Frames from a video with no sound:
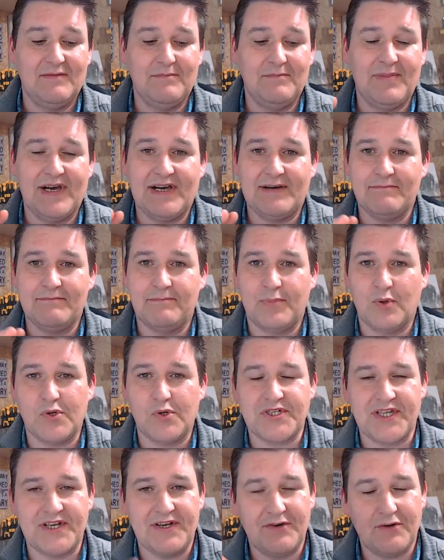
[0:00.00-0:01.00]
but I'm
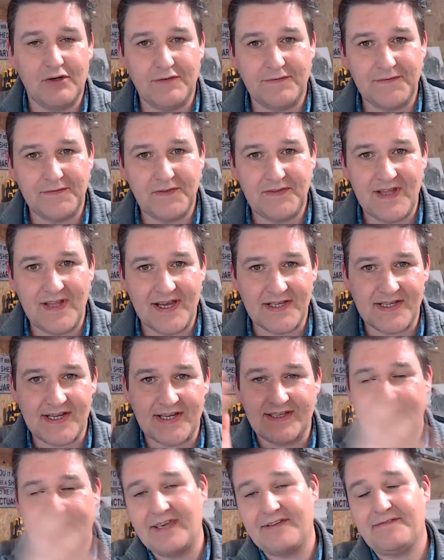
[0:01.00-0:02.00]
posting it off as
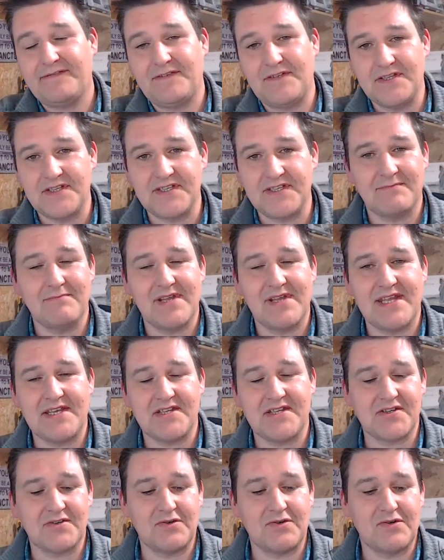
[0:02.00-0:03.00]
a gift to somebody.
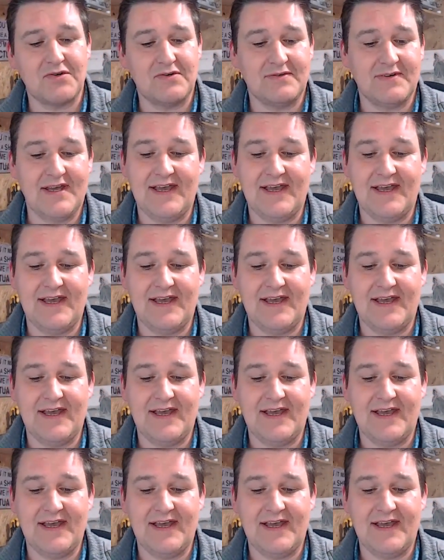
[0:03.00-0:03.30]
So